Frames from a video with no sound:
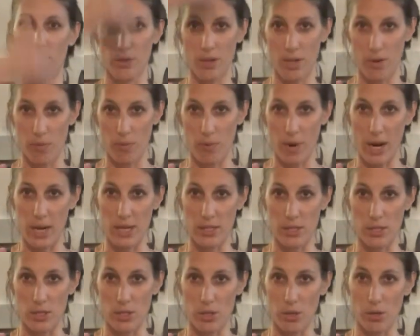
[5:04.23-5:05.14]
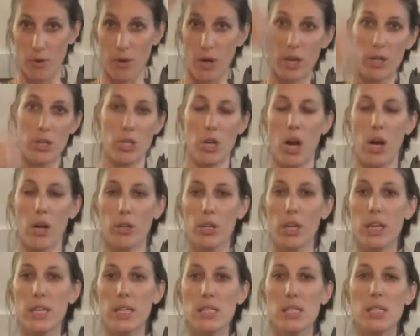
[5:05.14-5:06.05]
that runs through our
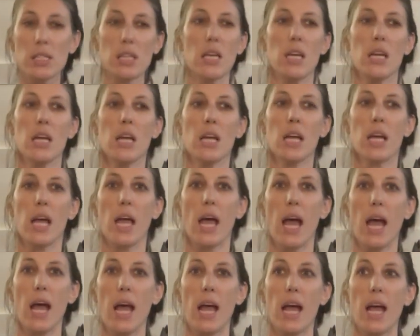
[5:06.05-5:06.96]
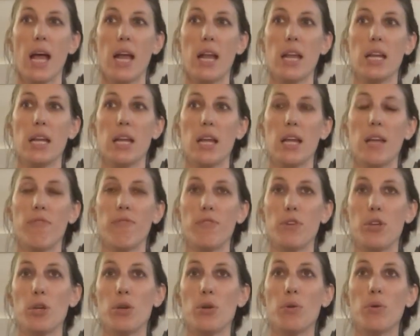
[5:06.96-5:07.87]
chakras. And if
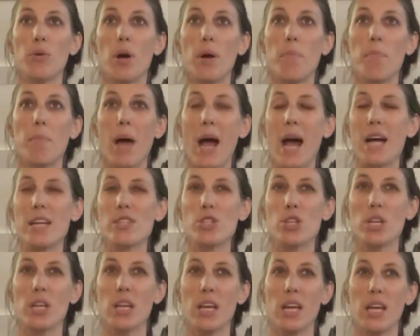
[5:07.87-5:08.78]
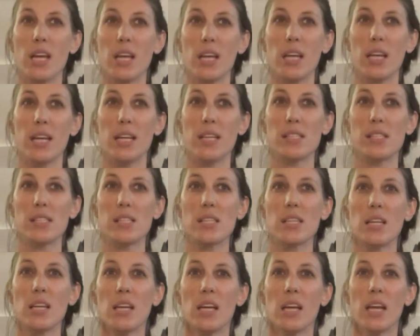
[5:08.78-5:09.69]
you imagine it,
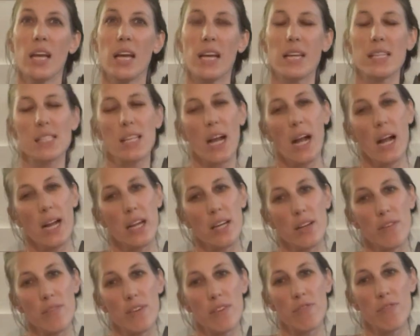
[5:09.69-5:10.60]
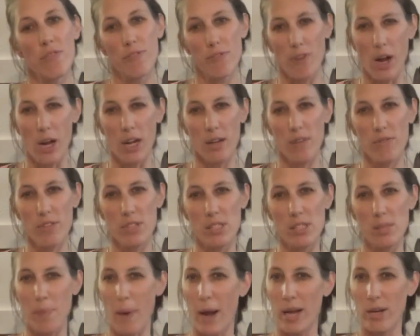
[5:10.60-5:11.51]
it's kind of in front of the
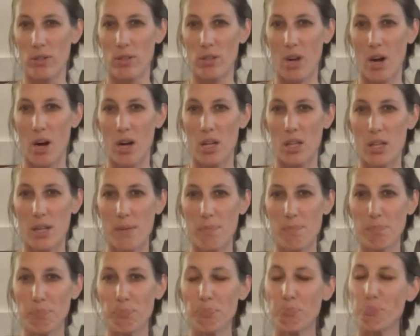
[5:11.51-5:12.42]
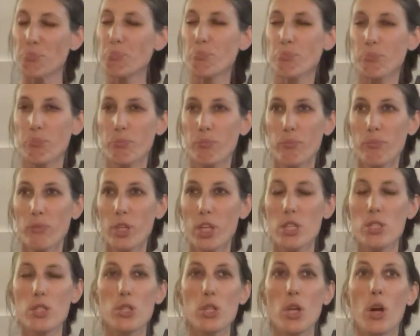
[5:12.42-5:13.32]
spinal column.
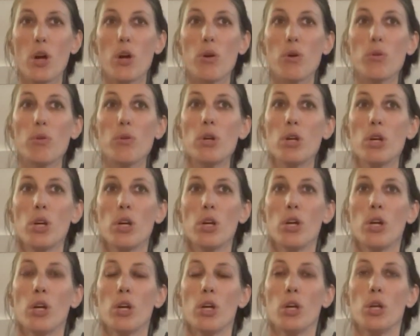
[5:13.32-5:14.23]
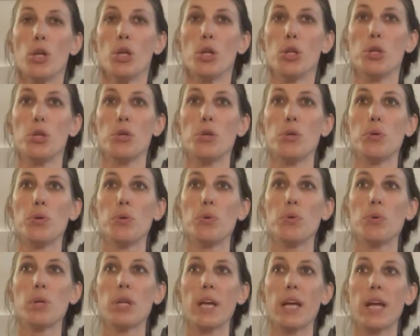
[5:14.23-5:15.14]
So
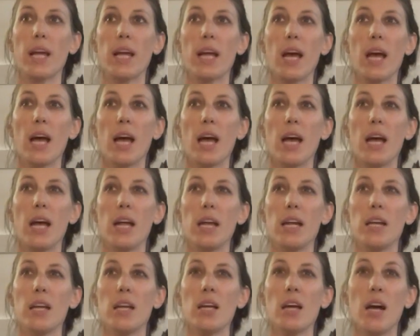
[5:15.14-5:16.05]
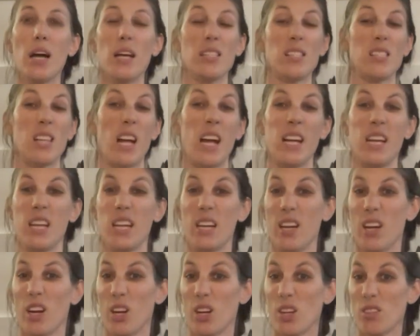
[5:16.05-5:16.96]
you can assign it a
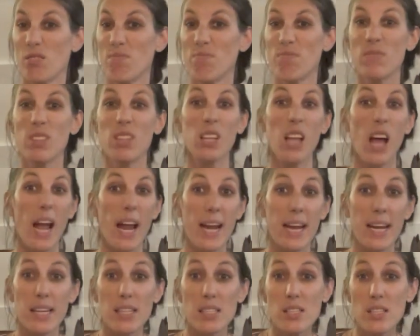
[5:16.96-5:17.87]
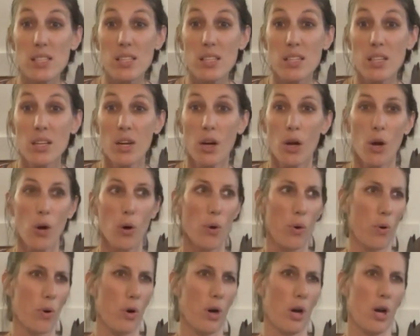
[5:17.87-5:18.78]
light
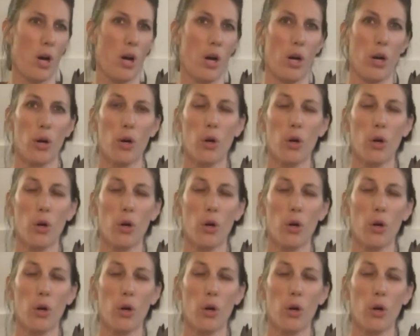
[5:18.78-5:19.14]
or